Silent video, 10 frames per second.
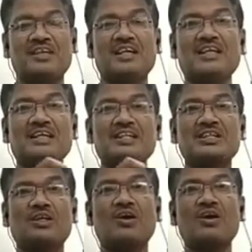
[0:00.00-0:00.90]
it is
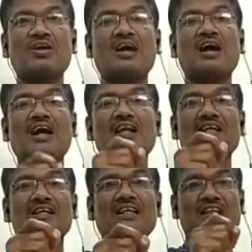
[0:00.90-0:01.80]
called
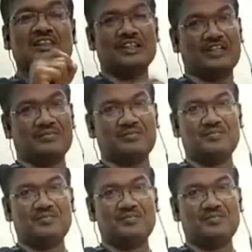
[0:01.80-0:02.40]
alliteration.